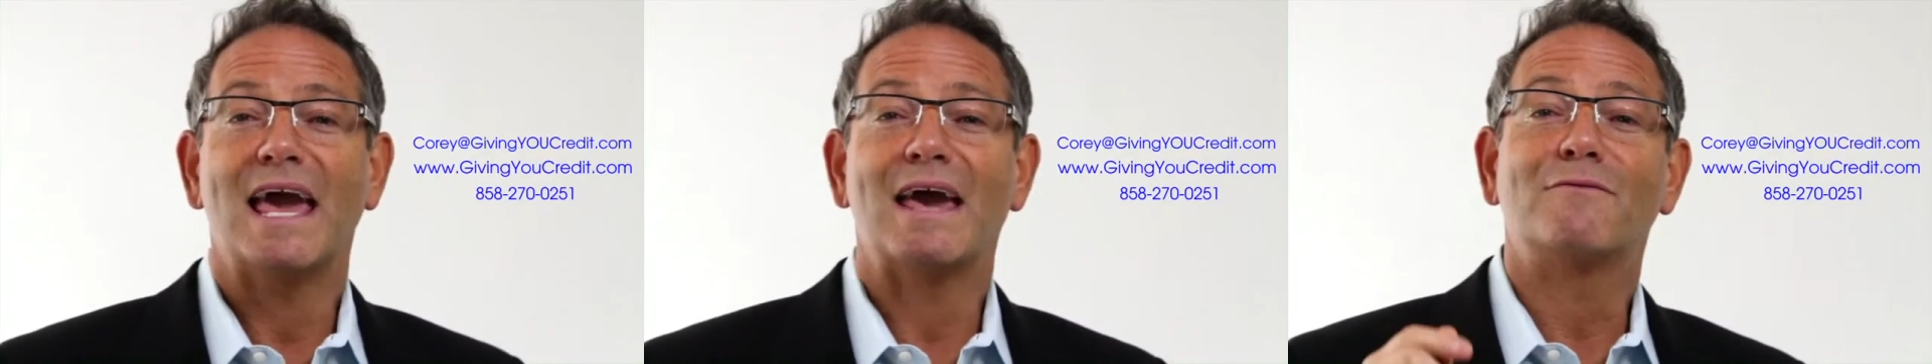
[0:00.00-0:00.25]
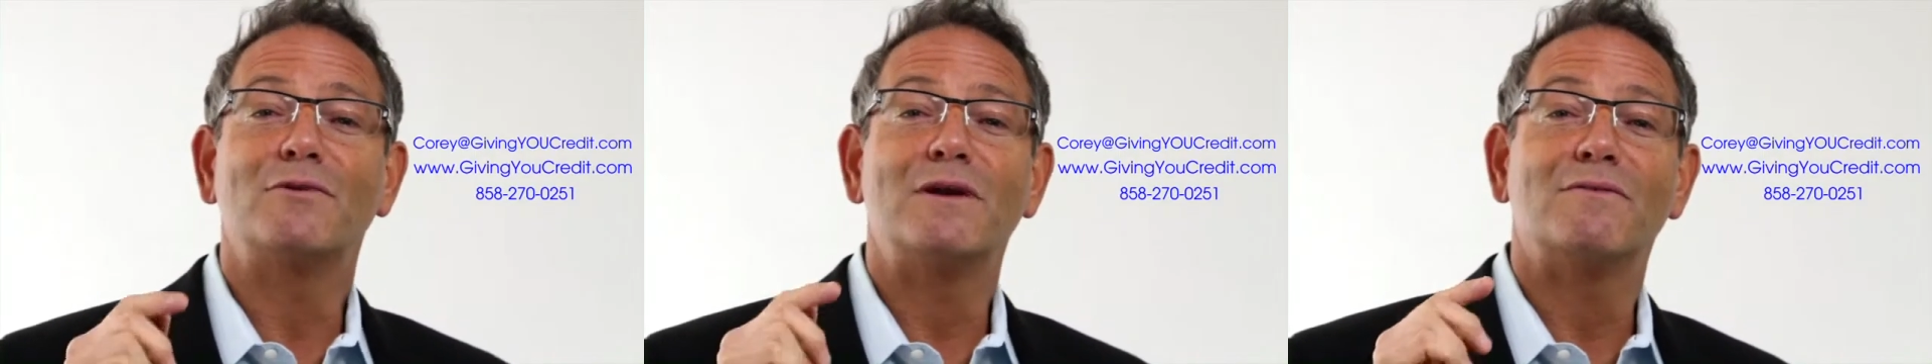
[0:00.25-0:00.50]

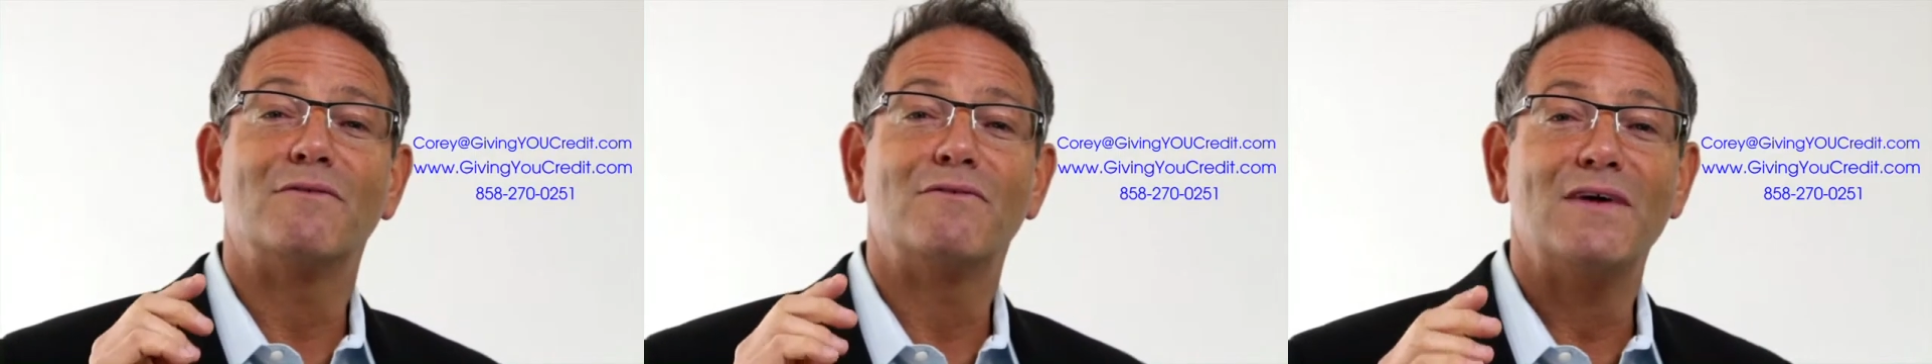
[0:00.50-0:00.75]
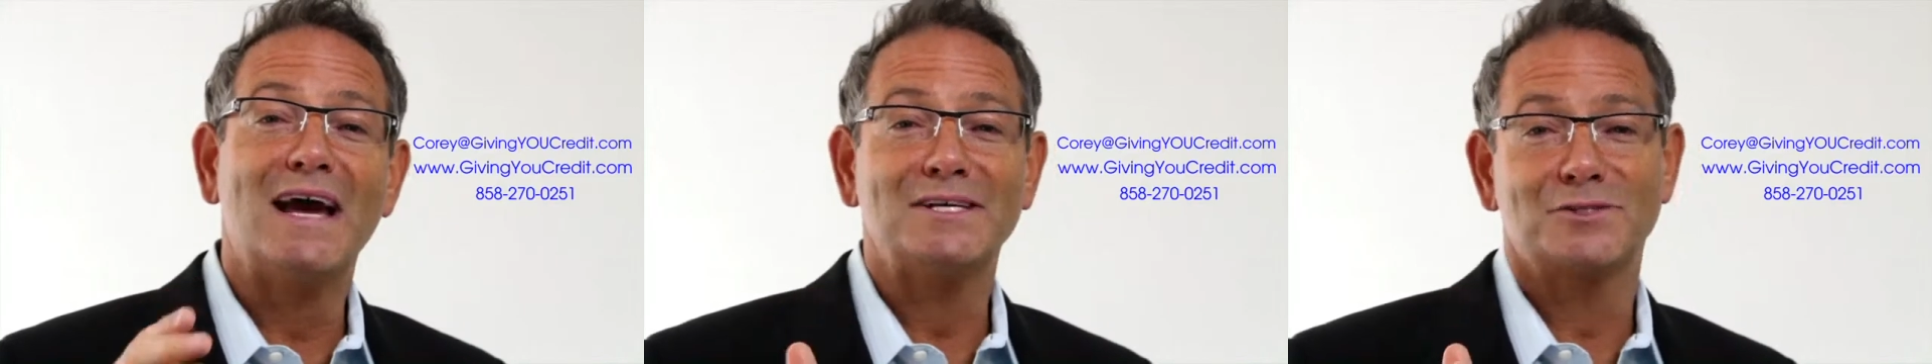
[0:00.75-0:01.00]
And for even
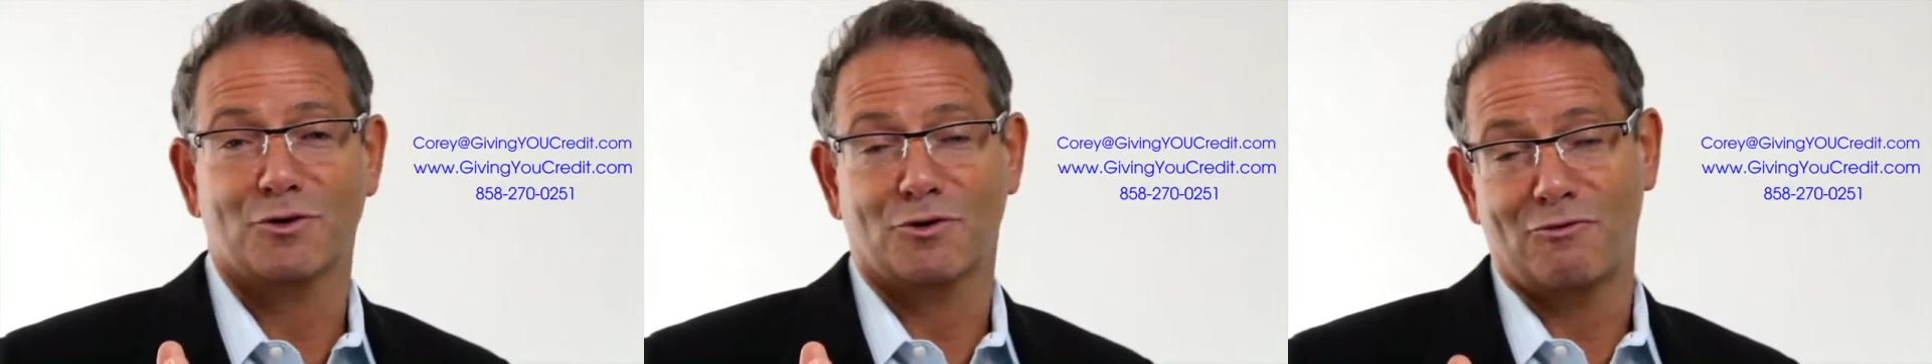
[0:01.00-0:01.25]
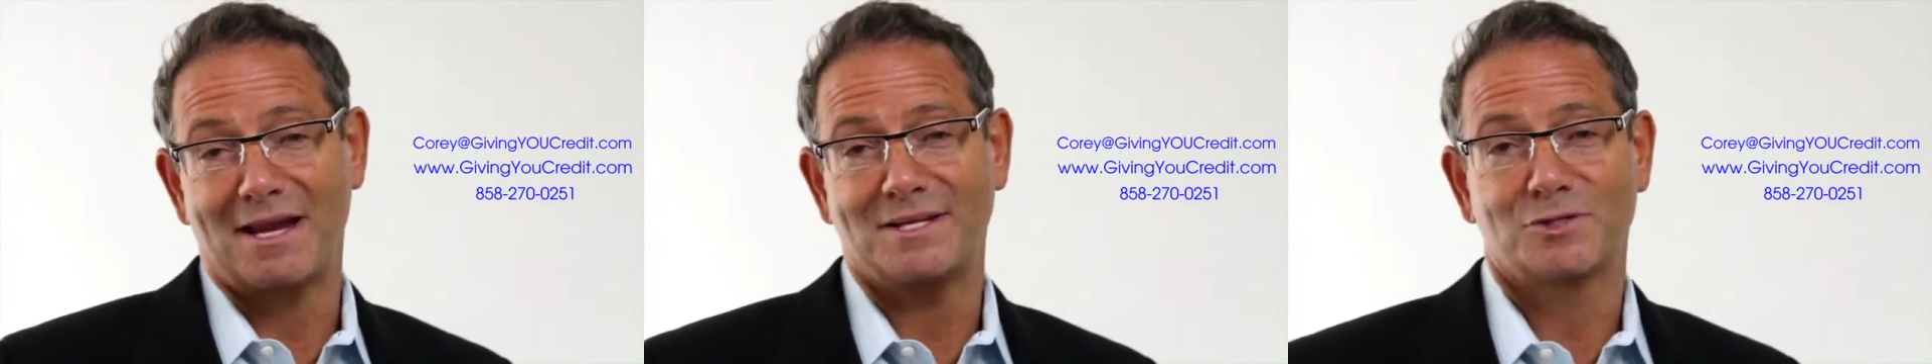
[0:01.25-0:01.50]
faster
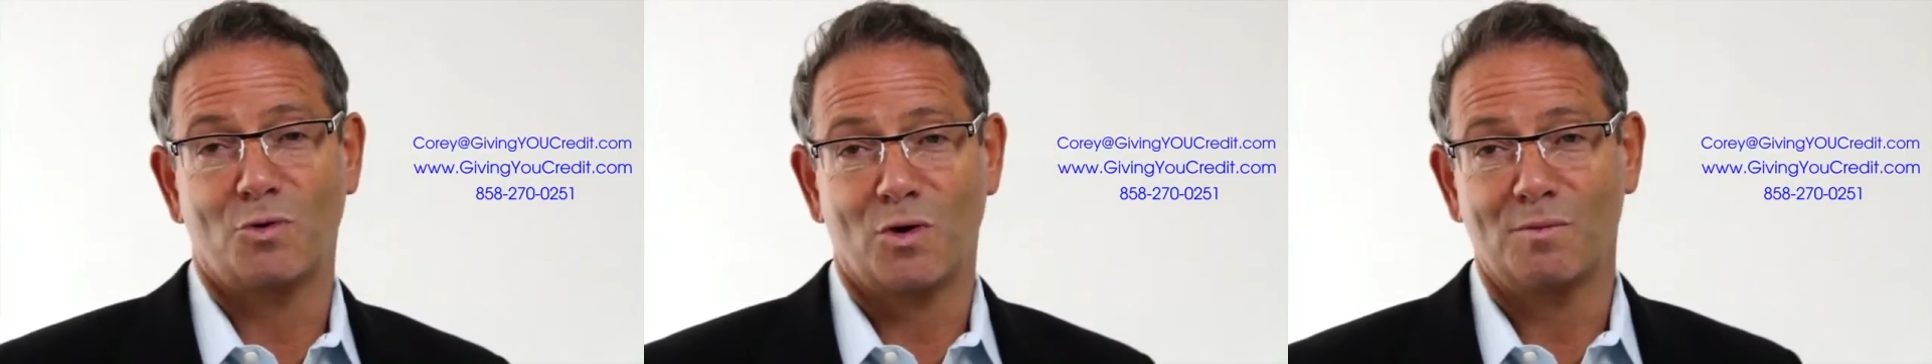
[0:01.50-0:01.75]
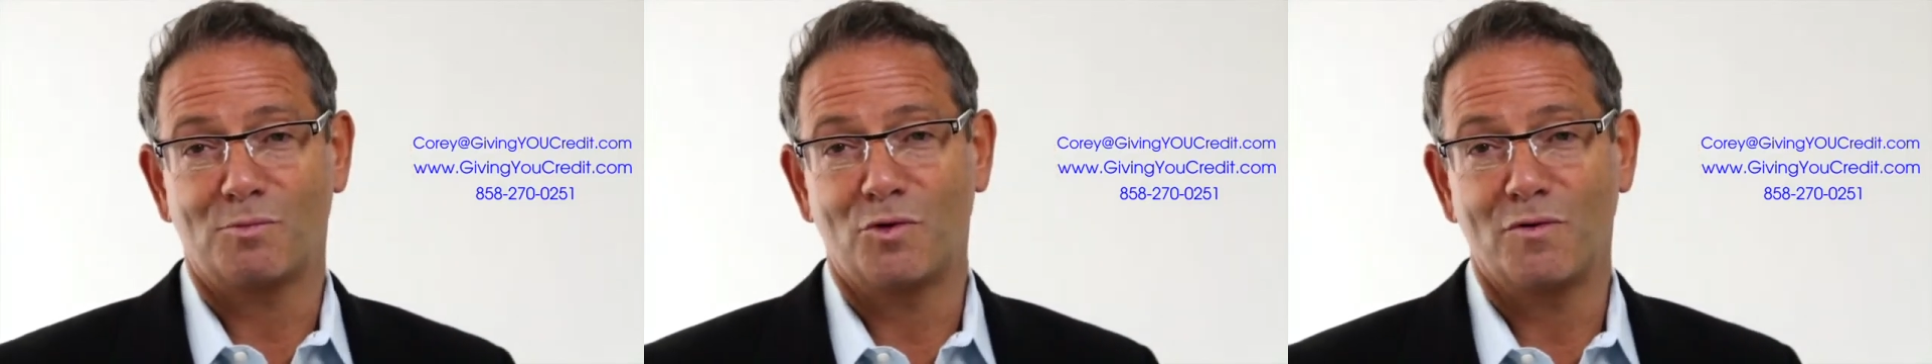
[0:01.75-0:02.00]
credit
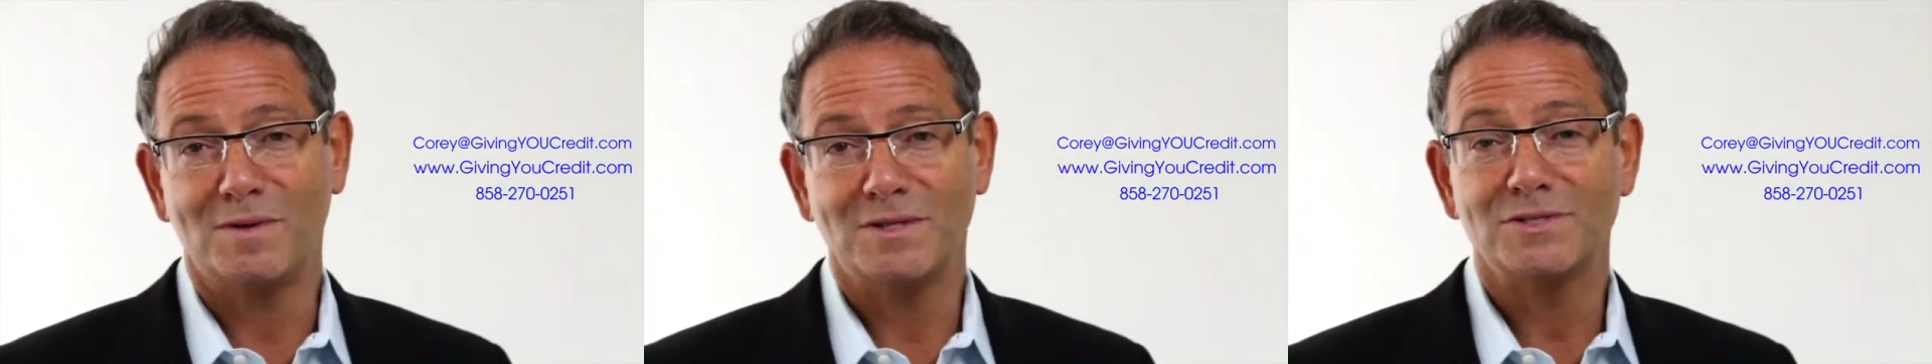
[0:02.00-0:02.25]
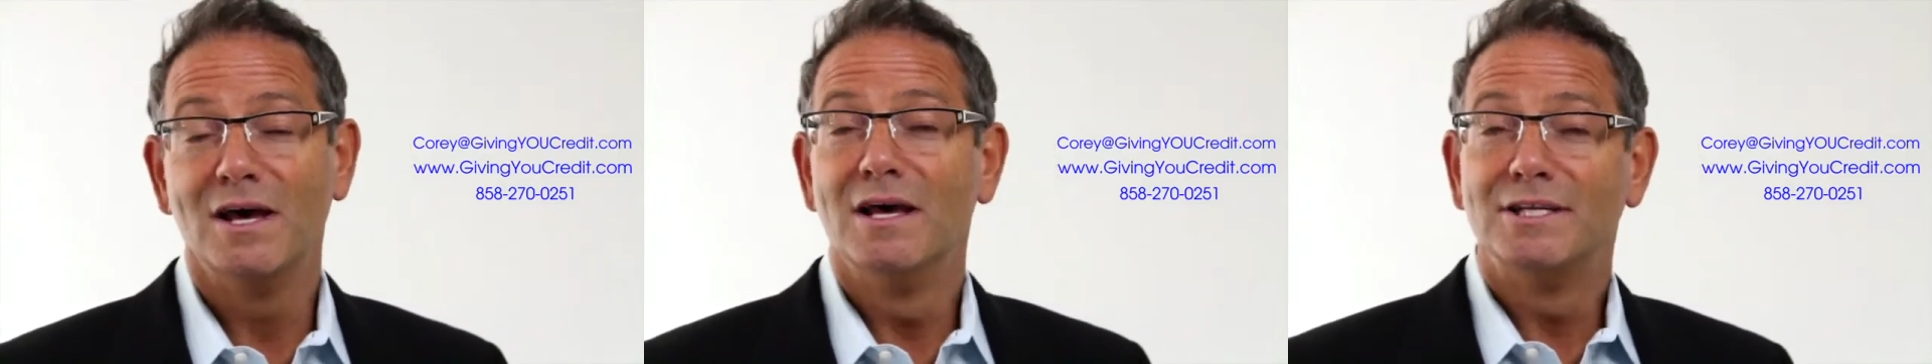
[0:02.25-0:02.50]
score
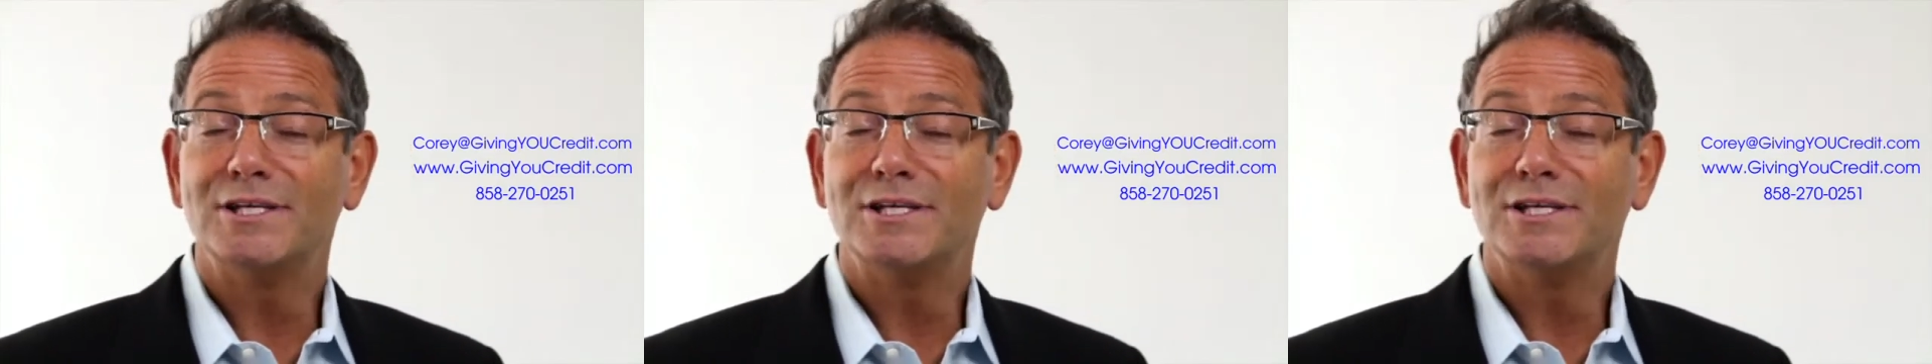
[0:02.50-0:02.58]
improvements,